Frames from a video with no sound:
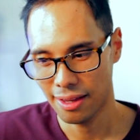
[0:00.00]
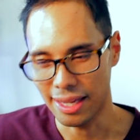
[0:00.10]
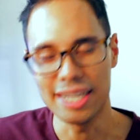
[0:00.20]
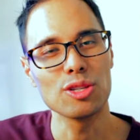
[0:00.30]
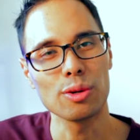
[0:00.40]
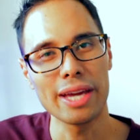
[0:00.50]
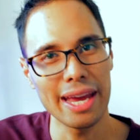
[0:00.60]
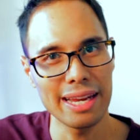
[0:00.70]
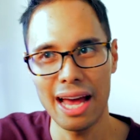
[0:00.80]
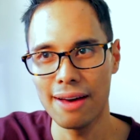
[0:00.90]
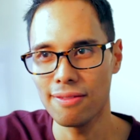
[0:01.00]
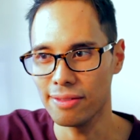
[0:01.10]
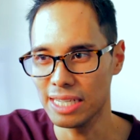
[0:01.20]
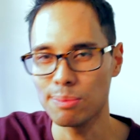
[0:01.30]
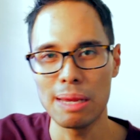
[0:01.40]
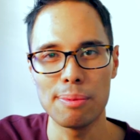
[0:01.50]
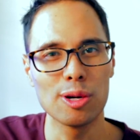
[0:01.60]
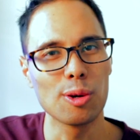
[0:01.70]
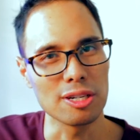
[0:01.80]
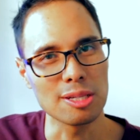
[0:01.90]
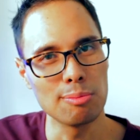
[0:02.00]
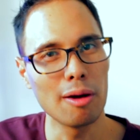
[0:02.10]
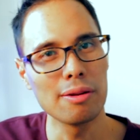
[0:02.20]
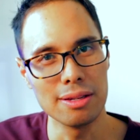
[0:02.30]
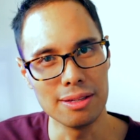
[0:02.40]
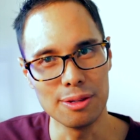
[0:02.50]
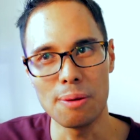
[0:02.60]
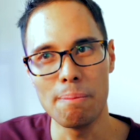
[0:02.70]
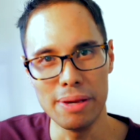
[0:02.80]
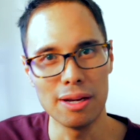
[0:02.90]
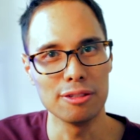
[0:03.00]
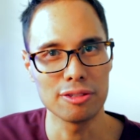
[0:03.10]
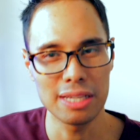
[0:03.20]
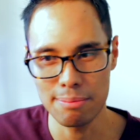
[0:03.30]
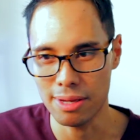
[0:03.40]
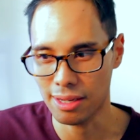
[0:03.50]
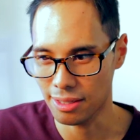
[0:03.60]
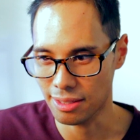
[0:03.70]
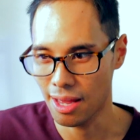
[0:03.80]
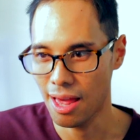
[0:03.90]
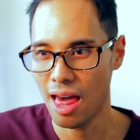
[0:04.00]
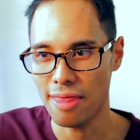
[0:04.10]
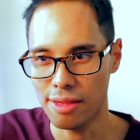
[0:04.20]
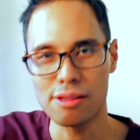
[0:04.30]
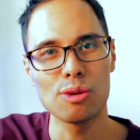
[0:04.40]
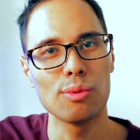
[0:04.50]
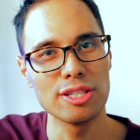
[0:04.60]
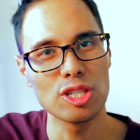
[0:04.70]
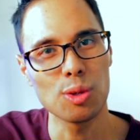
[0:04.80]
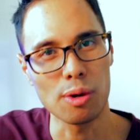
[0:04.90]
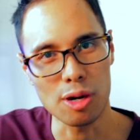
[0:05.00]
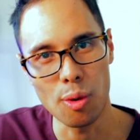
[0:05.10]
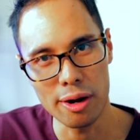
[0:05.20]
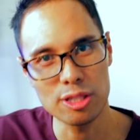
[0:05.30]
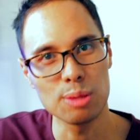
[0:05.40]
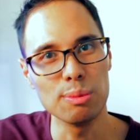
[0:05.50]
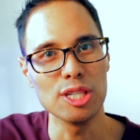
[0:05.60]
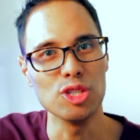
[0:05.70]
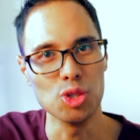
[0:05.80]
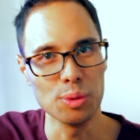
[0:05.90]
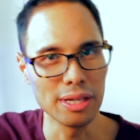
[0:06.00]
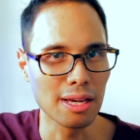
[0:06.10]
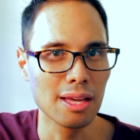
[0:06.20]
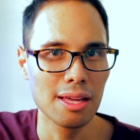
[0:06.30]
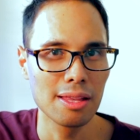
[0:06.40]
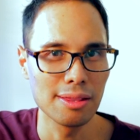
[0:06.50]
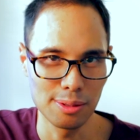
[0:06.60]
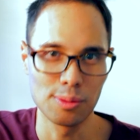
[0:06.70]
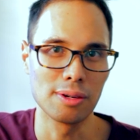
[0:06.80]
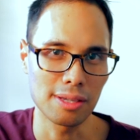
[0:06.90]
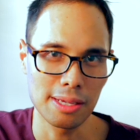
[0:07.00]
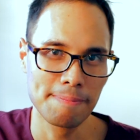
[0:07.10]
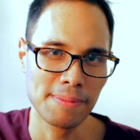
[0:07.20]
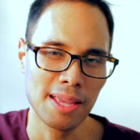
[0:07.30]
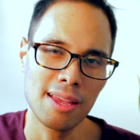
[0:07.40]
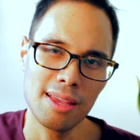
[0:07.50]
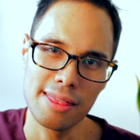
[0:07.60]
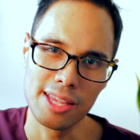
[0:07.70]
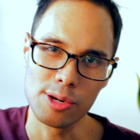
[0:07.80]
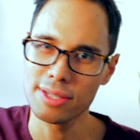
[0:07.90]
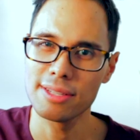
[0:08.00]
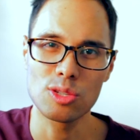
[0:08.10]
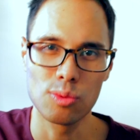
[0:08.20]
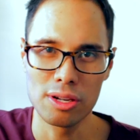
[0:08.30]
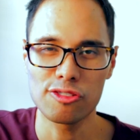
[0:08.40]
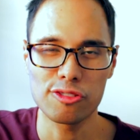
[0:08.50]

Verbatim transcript: It's okay to have these people who are smarter than you be on your team because they're the ones who are going to be doing the work. There is this one